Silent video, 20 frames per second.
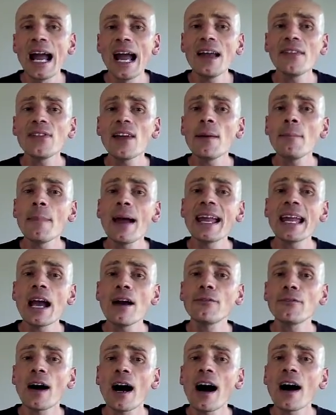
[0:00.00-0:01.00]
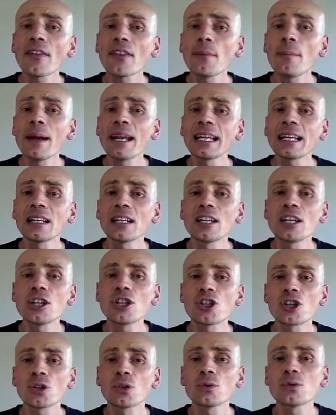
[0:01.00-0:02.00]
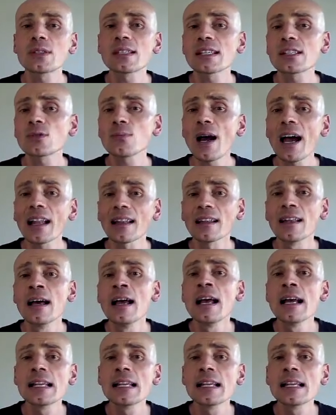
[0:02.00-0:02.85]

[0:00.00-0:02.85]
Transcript: and they may have other medical issues as well,